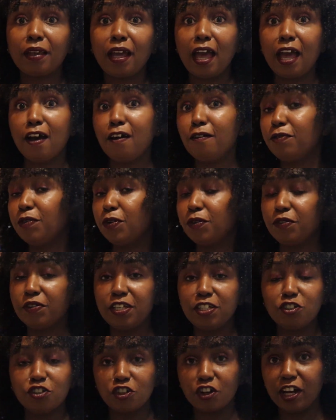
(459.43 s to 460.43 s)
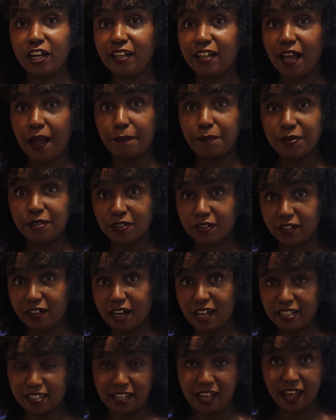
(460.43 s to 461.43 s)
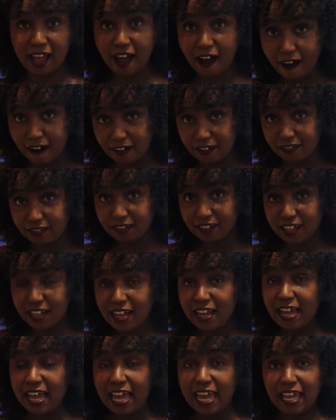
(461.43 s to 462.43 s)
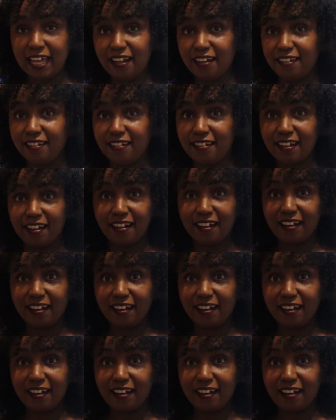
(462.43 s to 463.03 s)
I hope you've enjoyed the episode as I have, and